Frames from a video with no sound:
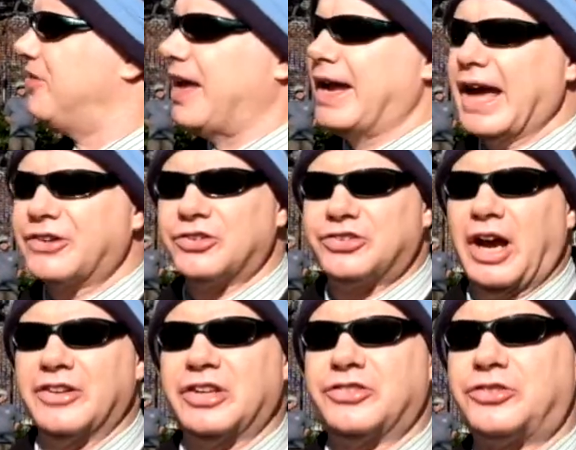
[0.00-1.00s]
They
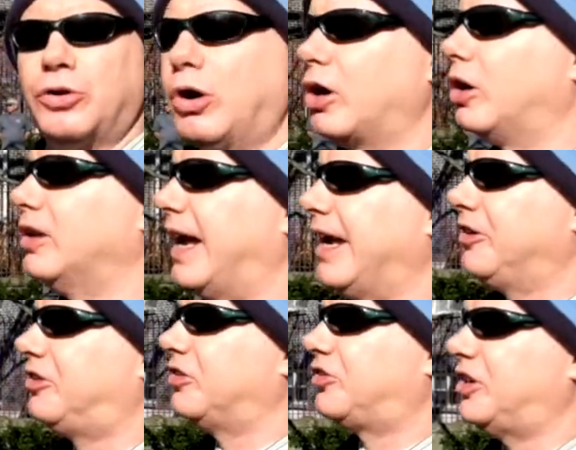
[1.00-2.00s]
exercise historical
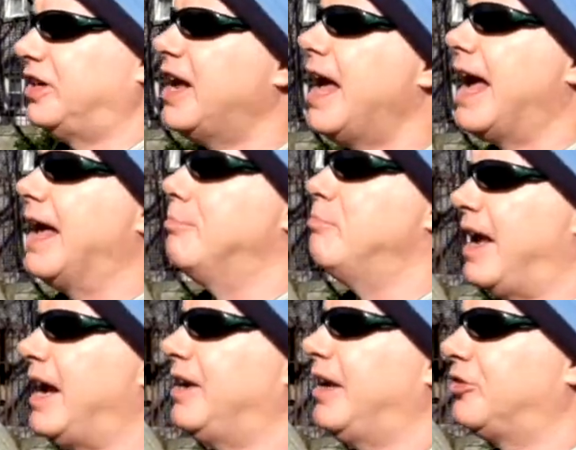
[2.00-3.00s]
agency and
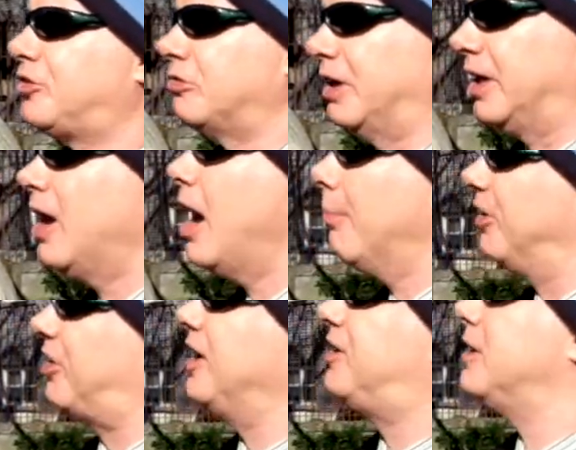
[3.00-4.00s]
made history, but
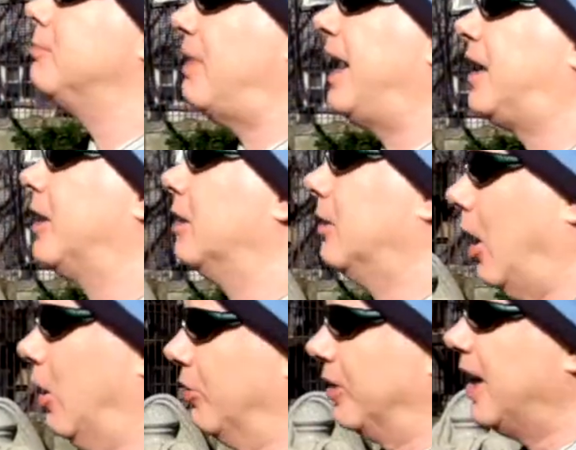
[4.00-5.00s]
they didn't make it
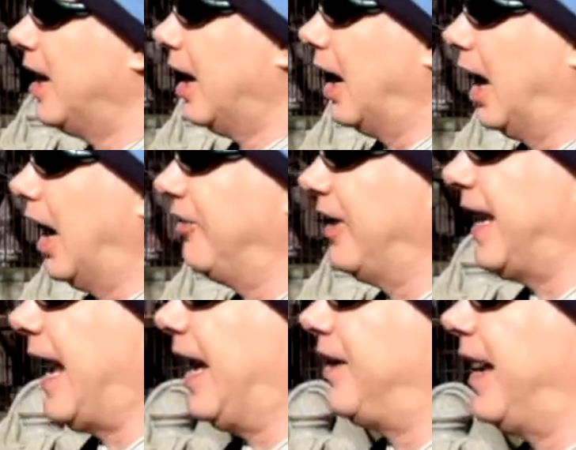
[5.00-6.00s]
alone. They
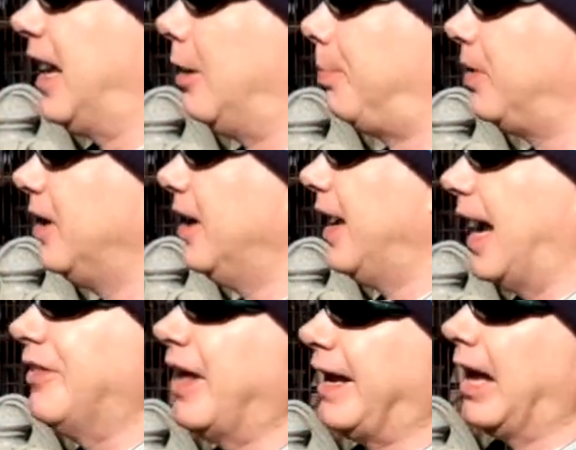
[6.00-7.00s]
had help,
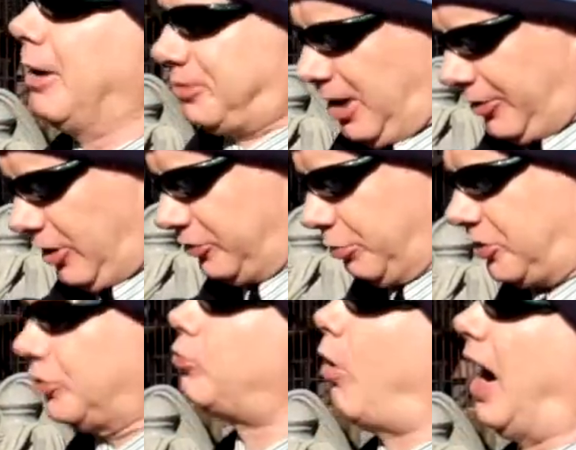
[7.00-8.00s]
and they helped others, which
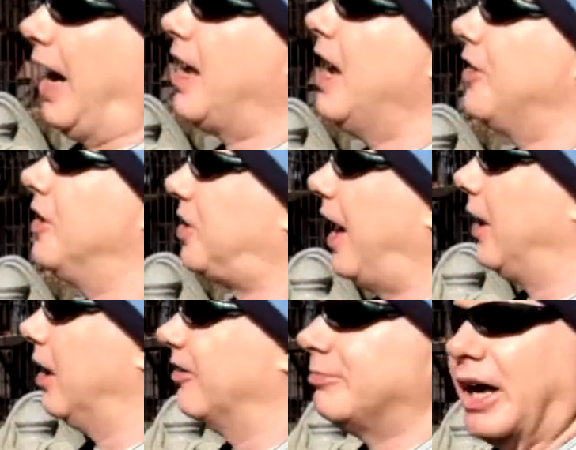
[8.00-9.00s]
is why the
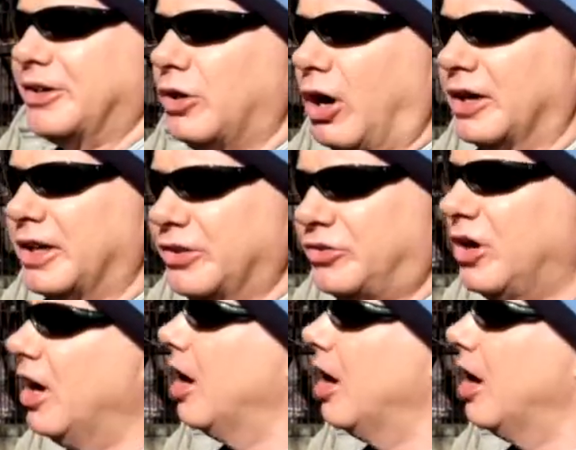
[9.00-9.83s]
title of my talk is